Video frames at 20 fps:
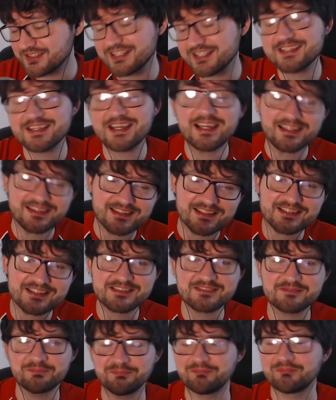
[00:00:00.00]
there
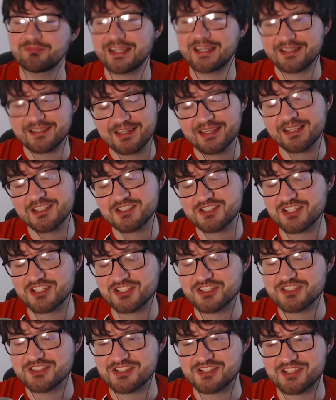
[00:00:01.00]
is. Let's
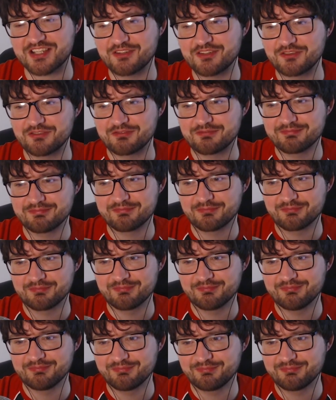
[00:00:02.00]
actually discount
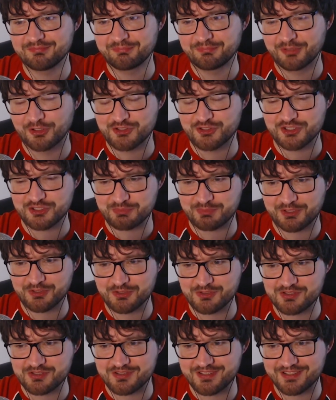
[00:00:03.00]
Rodgers,
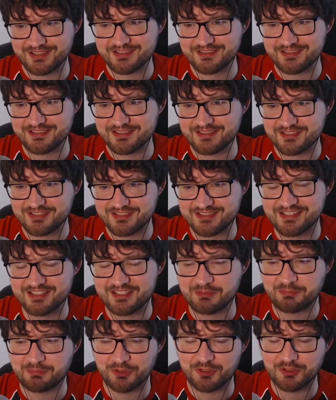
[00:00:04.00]
because there's
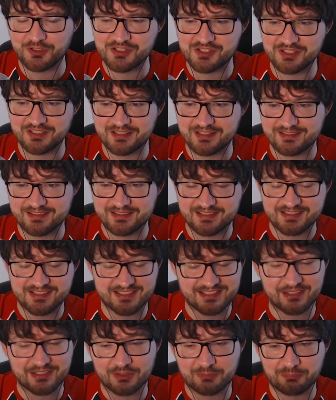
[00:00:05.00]
certainly points, and there's
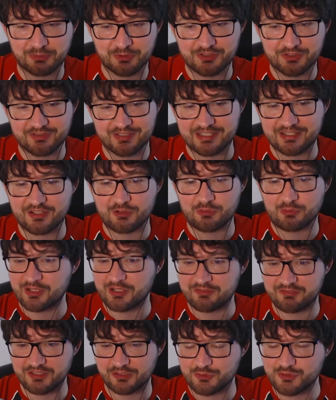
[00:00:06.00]
still a point right now where
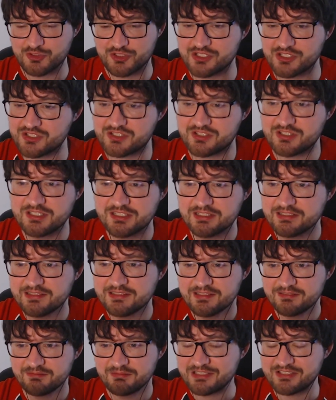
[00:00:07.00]
if he loses
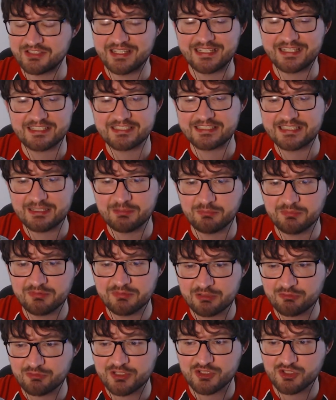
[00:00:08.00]
his next game
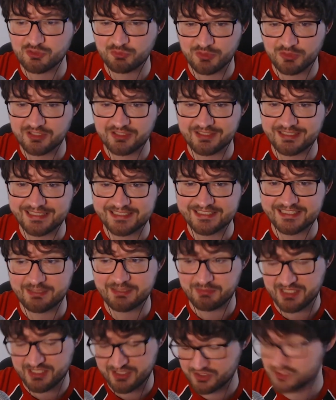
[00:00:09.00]
and Rangers win their next
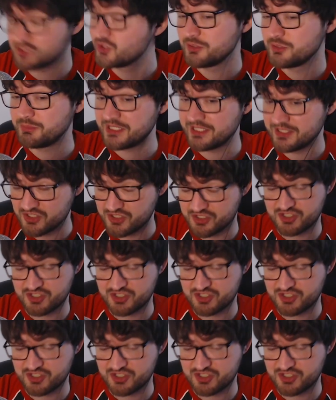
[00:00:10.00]
game, he is going to be